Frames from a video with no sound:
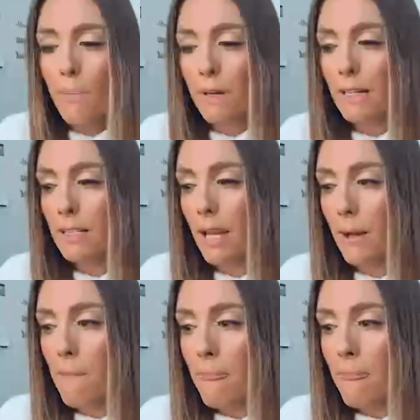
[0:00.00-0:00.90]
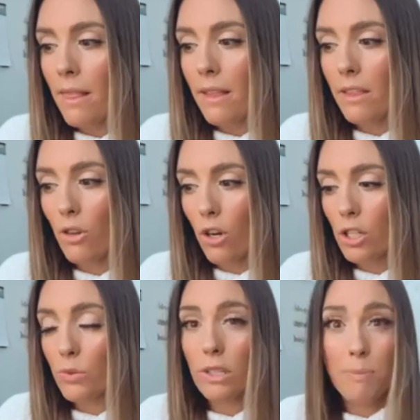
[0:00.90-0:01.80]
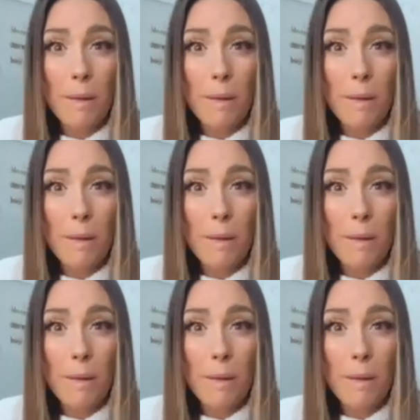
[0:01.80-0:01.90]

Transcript: But it's like, the girls are like,